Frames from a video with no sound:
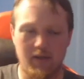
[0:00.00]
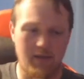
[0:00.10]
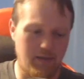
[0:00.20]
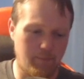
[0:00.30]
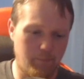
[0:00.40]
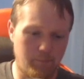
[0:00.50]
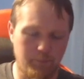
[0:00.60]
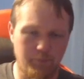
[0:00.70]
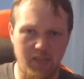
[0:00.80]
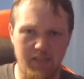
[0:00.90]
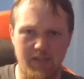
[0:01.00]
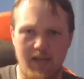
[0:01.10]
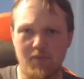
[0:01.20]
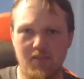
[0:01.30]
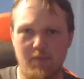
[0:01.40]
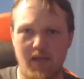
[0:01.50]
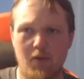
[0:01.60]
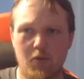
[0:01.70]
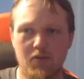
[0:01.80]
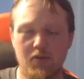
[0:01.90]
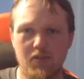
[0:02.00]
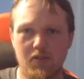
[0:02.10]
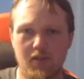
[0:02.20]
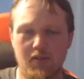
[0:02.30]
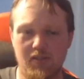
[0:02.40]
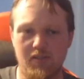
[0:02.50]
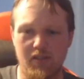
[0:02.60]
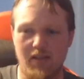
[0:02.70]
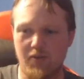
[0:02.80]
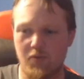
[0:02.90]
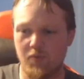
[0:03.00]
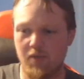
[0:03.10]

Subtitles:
And these objects of powers are essentially how you